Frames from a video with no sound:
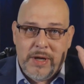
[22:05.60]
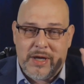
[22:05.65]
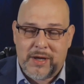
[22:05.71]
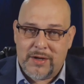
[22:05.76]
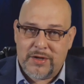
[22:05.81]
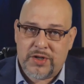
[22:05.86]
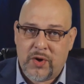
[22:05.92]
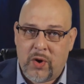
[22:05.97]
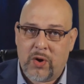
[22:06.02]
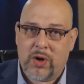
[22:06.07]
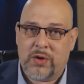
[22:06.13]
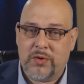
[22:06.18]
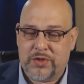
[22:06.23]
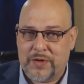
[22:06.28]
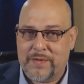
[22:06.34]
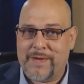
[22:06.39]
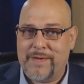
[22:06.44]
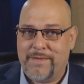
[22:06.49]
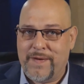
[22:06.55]
because the Articles
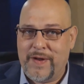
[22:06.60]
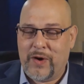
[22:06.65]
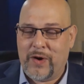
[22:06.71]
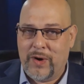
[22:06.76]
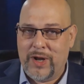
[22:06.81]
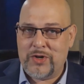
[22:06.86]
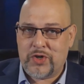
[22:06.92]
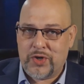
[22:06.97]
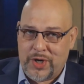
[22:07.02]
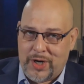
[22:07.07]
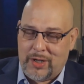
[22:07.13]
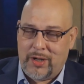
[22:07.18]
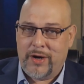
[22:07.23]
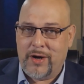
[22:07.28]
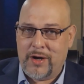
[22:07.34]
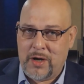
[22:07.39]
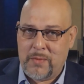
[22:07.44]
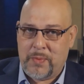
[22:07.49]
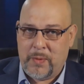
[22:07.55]
of Confederation
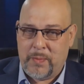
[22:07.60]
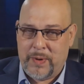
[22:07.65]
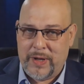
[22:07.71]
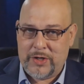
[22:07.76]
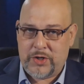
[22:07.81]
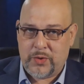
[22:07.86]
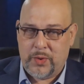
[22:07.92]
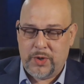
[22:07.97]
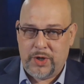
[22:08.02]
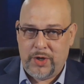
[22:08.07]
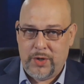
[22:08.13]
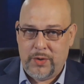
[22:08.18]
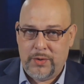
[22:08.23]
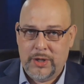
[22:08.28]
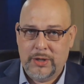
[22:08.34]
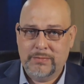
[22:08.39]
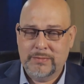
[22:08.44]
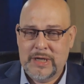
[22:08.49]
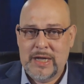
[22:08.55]
declared it a perpetual
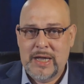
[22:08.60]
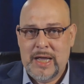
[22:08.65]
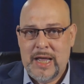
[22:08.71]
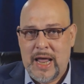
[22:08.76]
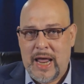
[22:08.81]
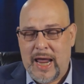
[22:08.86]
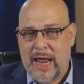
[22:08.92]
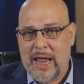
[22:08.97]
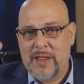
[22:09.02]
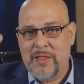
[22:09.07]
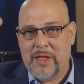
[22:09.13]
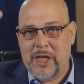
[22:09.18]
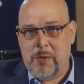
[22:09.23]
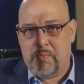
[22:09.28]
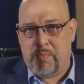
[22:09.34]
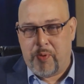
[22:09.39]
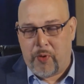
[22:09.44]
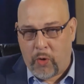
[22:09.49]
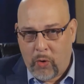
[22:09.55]
union, and the
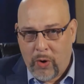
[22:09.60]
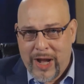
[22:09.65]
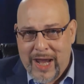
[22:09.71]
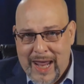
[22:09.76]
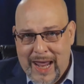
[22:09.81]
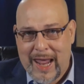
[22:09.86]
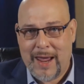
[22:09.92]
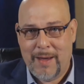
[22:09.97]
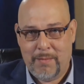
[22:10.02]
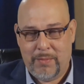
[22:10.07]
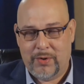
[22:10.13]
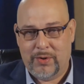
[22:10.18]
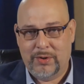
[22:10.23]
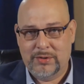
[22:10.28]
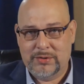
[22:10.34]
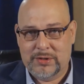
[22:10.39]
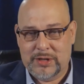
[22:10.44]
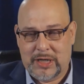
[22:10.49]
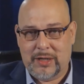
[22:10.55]

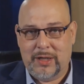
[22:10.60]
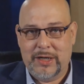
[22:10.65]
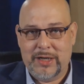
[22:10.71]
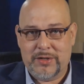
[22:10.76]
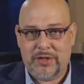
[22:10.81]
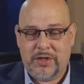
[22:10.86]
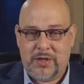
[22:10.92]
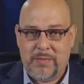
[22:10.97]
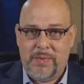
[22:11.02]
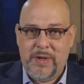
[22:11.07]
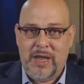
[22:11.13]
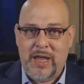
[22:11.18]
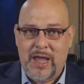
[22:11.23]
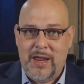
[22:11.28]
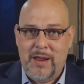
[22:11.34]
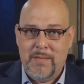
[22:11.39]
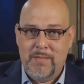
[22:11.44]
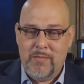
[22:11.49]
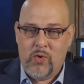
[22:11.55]
preamble declares it to be
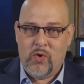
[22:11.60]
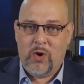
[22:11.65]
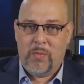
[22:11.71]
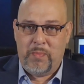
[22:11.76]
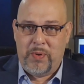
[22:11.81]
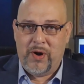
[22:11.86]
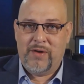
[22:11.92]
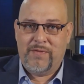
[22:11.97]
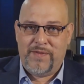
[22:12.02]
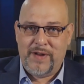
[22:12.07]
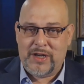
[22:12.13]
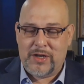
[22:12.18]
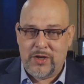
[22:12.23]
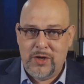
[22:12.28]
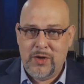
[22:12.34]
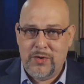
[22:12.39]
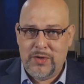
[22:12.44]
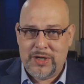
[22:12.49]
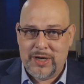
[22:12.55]
a more perfect
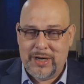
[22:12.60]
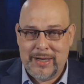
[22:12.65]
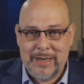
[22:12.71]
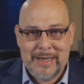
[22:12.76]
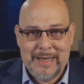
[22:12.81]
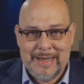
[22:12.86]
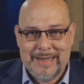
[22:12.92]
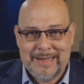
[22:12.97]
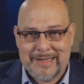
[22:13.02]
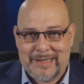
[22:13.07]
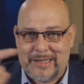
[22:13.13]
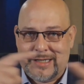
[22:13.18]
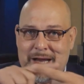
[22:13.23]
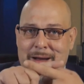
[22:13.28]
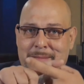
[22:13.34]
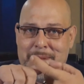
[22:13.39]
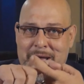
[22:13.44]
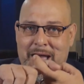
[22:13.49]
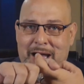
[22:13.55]
union,
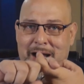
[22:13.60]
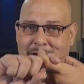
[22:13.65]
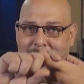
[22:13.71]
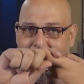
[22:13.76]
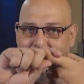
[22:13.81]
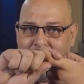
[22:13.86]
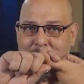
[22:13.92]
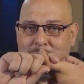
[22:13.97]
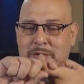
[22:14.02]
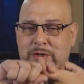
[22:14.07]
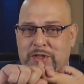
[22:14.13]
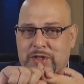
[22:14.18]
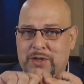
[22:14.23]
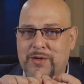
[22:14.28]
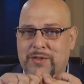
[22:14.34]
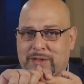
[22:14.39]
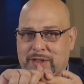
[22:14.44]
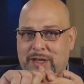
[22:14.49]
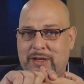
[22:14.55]
somehow those
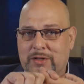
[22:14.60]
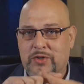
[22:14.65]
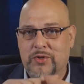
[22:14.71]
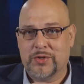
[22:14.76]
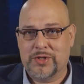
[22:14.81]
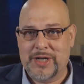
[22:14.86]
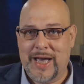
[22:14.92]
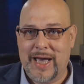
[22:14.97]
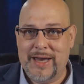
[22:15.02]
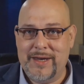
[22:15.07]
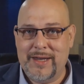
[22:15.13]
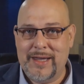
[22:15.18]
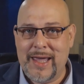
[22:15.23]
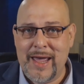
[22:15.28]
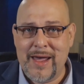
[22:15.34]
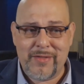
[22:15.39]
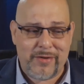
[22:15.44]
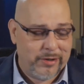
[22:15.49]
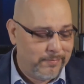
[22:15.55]
two things are tied
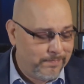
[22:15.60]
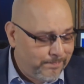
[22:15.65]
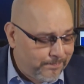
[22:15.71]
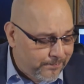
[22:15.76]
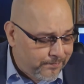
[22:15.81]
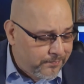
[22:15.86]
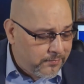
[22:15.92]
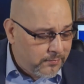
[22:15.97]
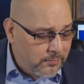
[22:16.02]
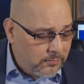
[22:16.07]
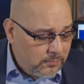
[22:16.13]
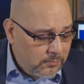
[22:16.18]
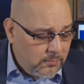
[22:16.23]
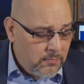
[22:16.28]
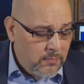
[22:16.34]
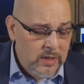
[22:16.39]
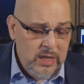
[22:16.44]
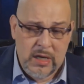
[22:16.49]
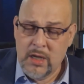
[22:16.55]
together.
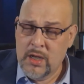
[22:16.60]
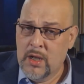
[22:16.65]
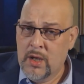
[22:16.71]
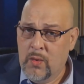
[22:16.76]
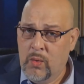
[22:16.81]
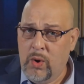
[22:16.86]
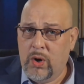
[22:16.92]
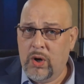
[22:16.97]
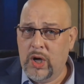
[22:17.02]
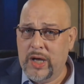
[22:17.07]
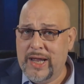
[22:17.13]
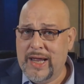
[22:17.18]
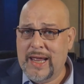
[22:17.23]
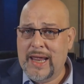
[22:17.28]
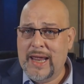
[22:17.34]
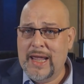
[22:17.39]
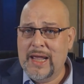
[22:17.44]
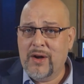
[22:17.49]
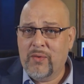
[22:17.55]
Well,
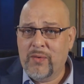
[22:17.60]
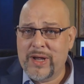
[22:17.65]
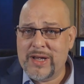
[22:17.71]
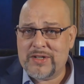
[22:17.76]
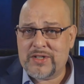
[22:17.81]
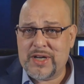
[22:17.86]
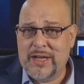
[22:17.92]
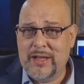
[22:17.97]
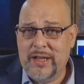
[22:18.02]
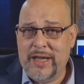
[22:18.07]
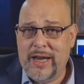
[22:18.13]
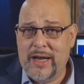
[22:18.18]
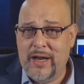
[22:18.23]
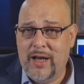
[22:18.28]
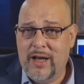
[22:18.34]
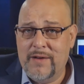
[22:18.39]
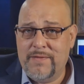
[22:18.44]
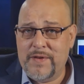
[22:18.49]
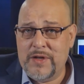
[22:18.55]
it, interestingly
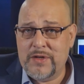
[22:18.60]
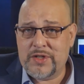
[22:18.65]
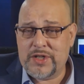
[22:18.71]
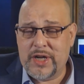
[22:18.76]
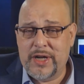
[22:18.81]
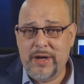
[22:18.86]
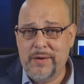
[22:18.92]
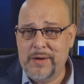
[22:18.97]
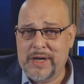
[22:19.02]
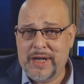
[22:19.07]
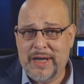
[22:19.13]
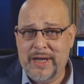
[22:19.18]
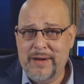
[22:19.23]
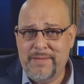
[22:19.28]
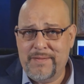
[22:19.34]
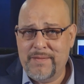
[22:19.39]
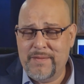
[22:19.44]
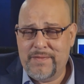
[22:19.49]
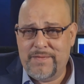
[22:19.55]
enough, you say,
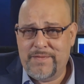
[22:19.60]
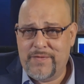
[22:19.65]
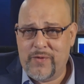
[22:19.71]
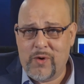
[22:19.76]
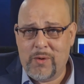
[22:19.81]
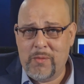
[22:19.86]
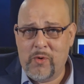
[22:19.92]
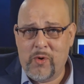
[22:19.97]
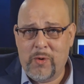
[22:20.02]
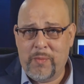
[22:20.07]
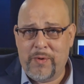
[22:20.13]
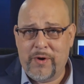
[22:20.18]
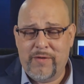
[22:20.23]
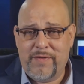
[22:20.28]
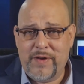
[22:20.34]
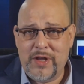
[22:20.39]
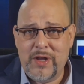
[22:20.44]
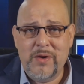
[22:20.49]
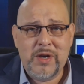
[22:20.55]
okay, for more
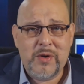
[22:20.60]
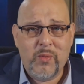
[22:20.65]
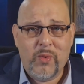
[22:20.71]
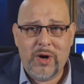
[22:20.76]
perfect union,